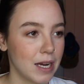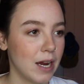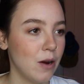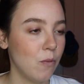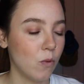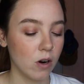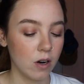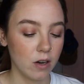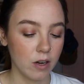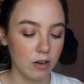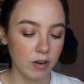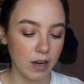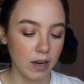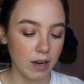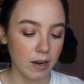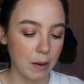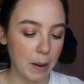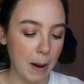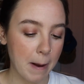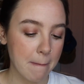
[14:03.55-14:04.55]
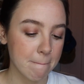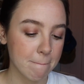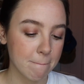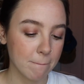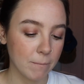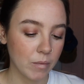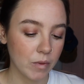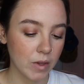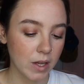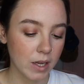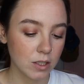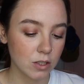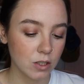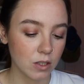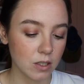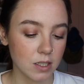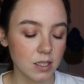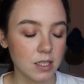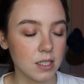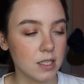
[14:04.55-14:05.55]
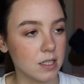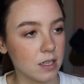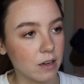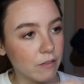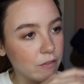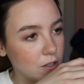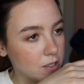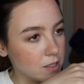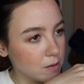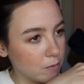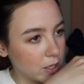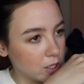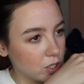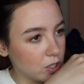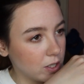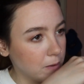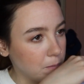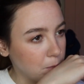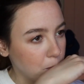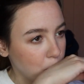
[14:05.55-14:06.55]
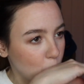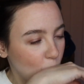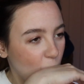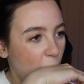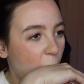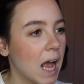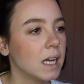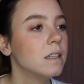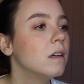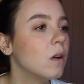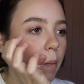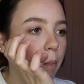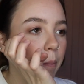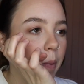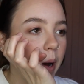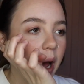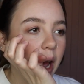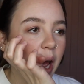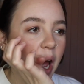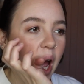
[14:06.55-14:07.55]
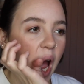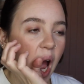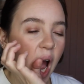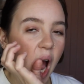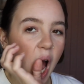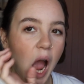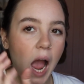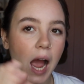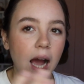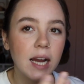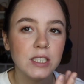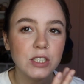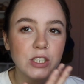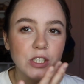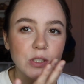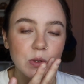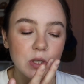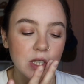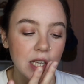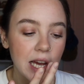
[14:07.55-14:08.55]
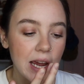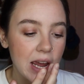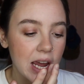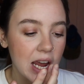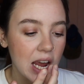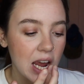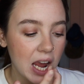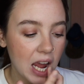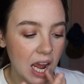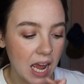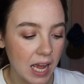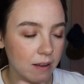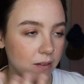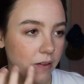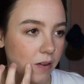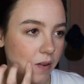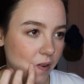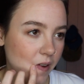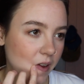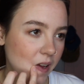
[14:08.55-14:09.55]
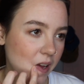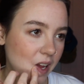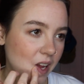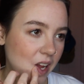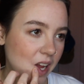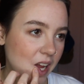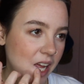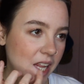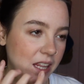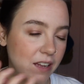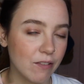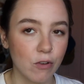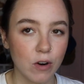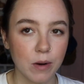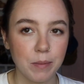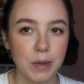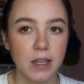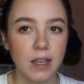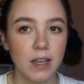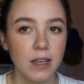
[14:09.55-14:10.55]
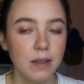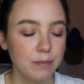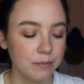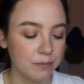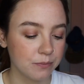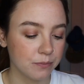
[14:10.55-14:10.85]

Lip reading: I wore it already, so this isn't a first impression. But I do like the formula.